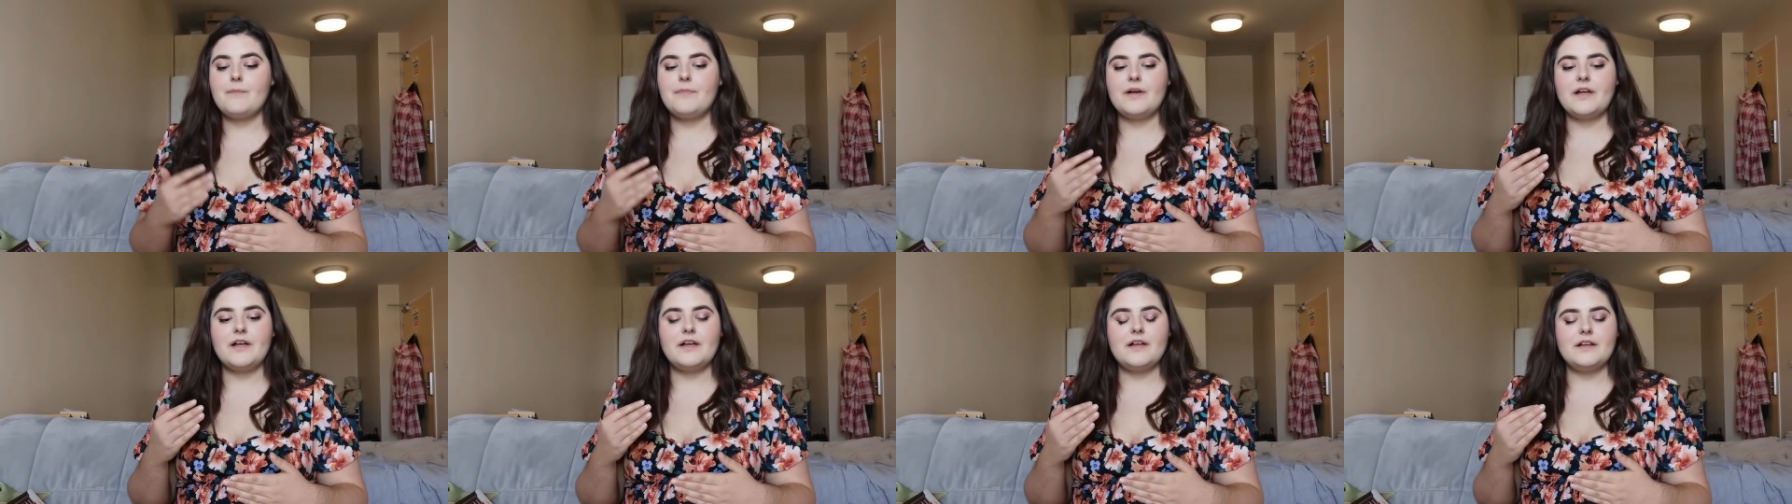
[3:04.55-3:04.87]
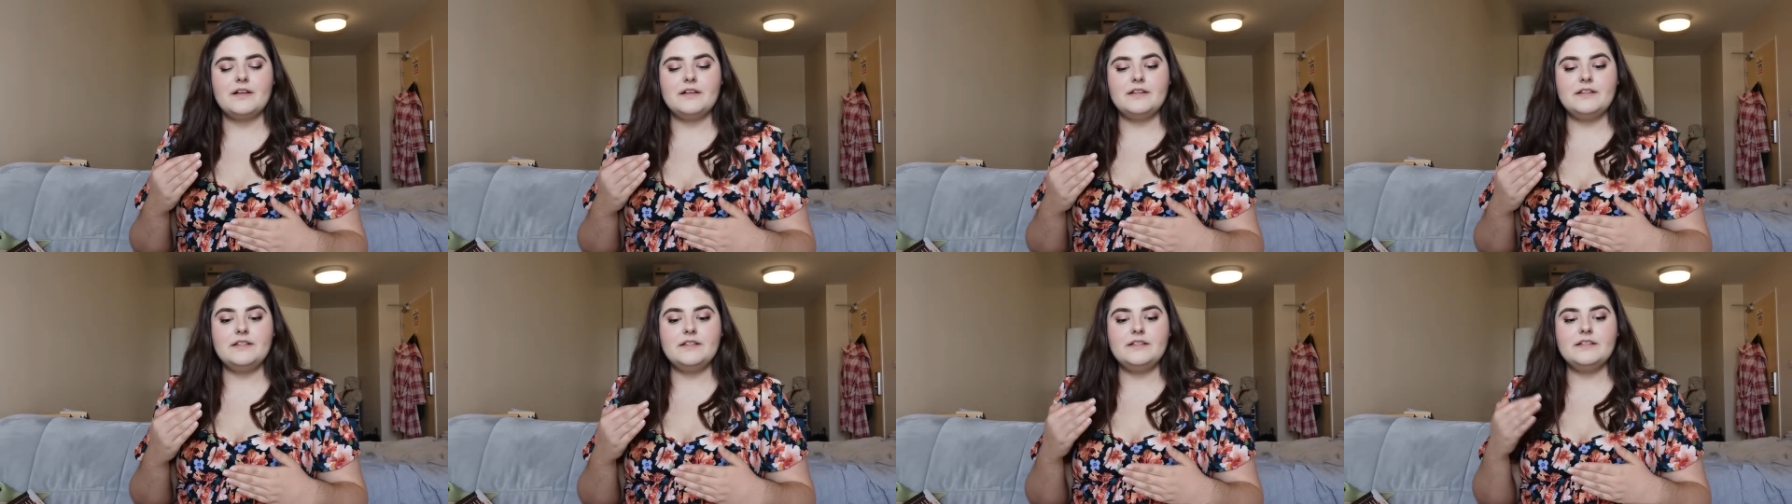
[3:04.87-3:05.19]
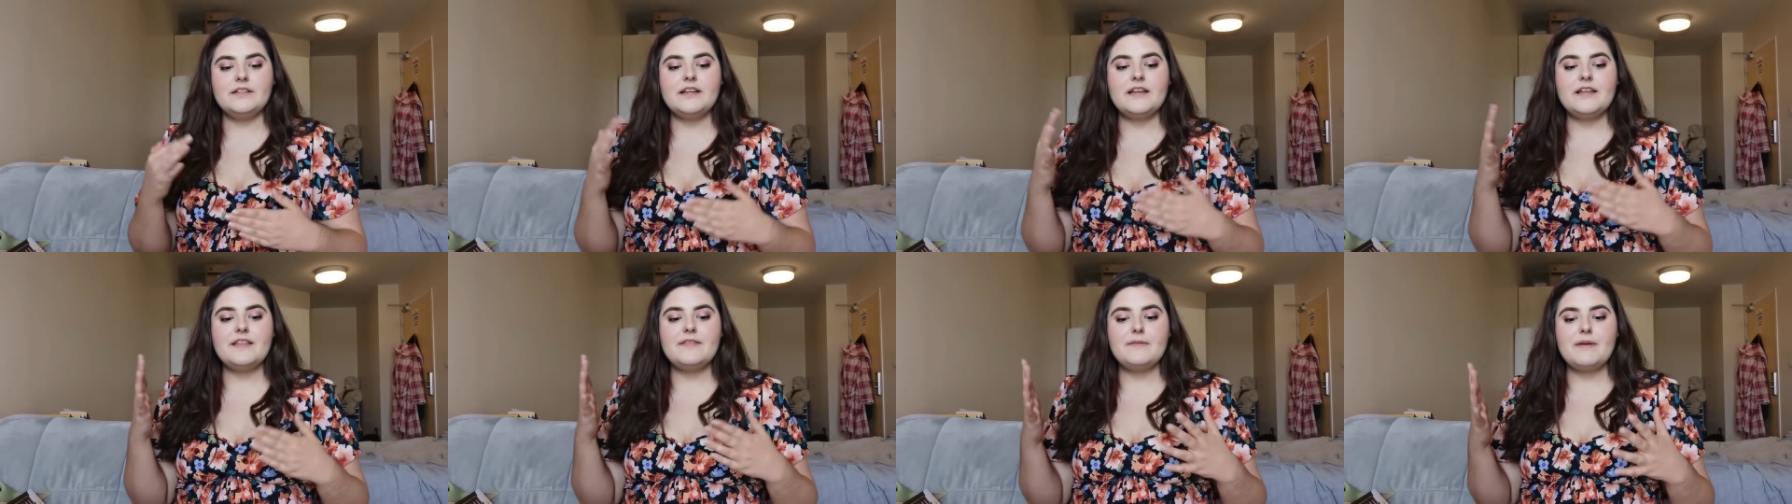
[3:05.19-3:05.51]
but
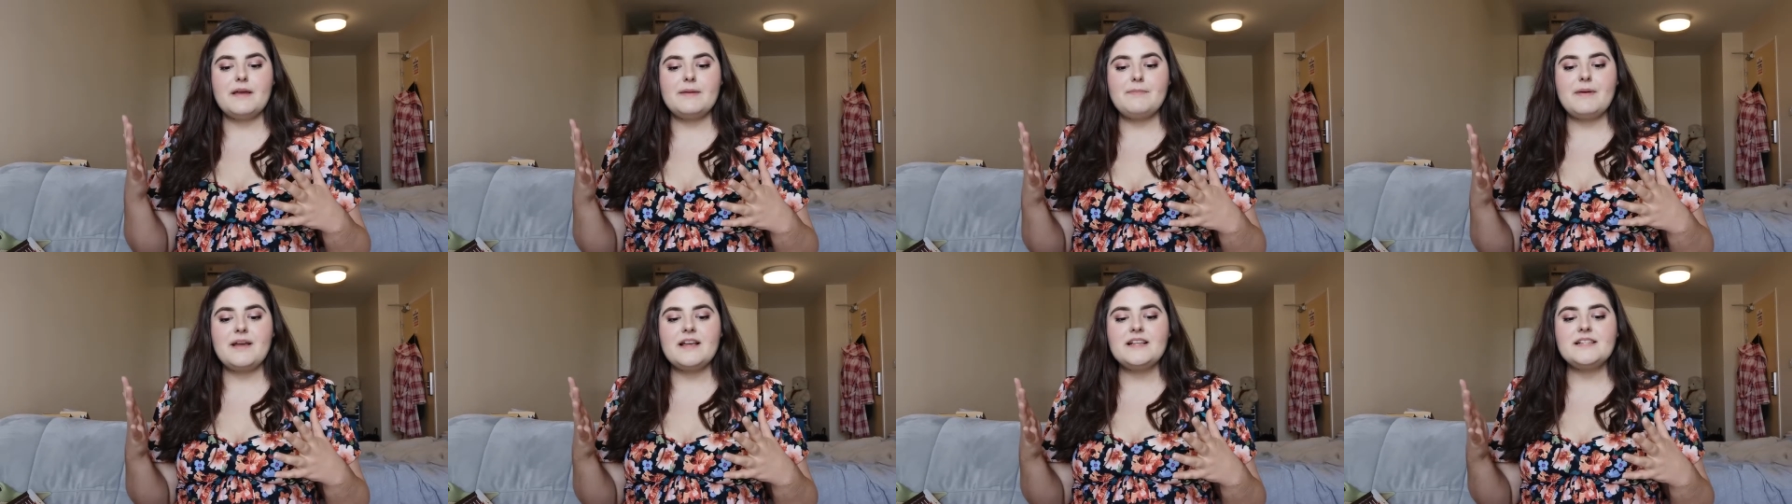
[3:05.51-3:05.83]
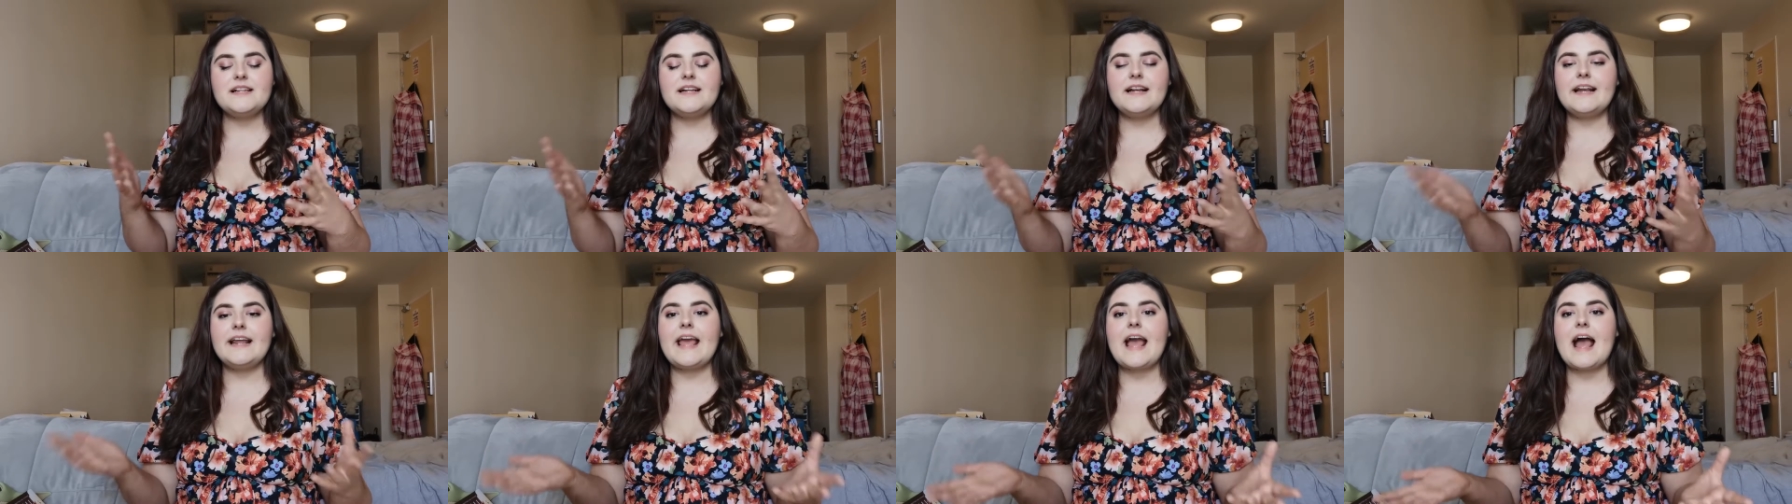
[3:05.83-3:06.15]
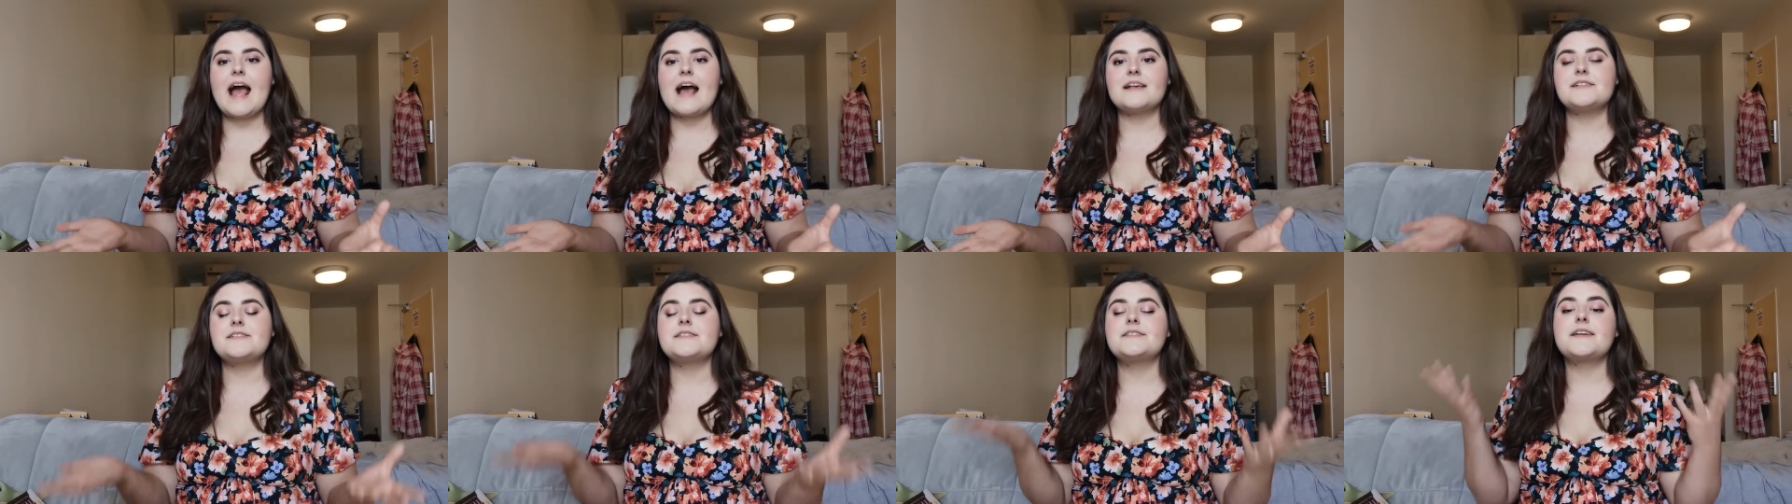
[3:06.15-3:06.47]
it basically
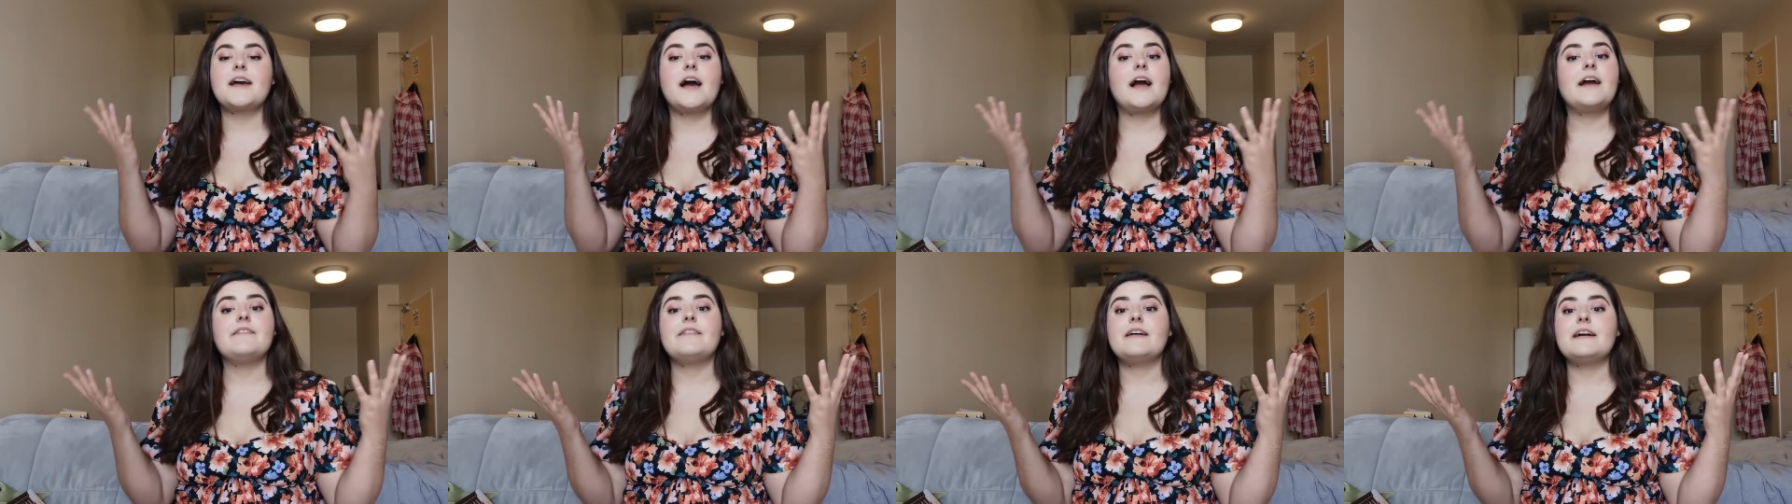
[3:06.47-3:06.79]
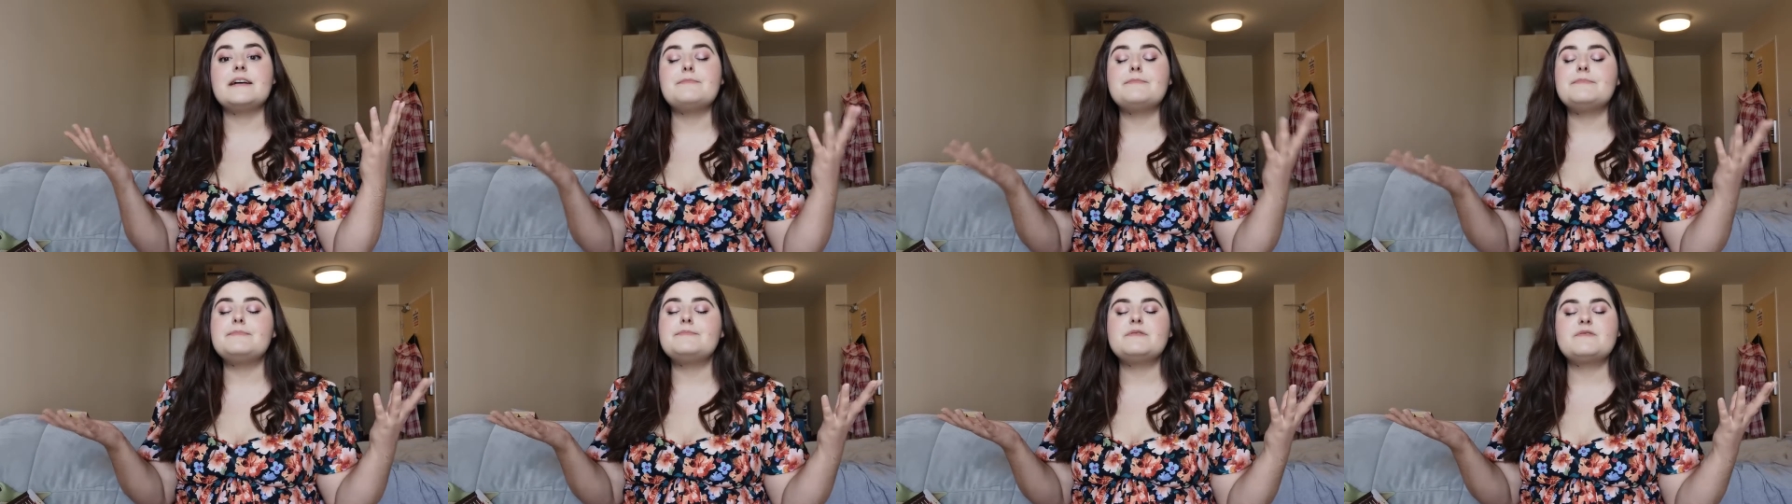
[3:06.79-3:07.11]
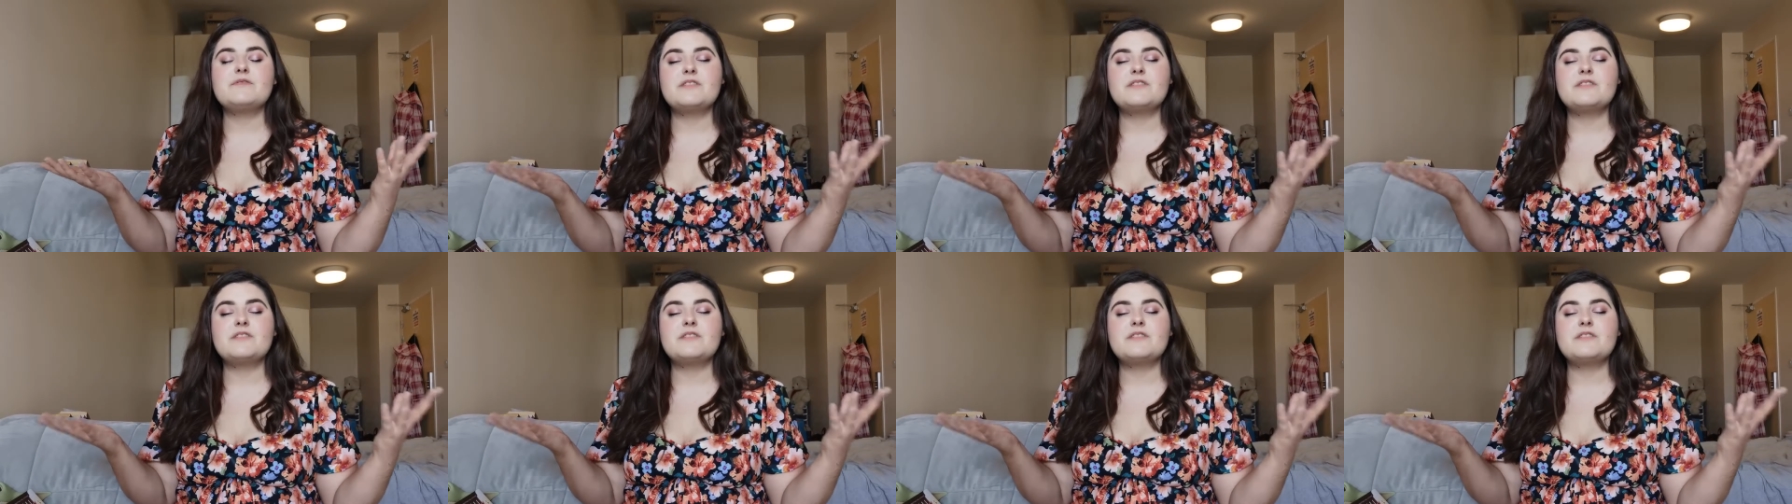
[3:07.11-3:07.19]
has skyrise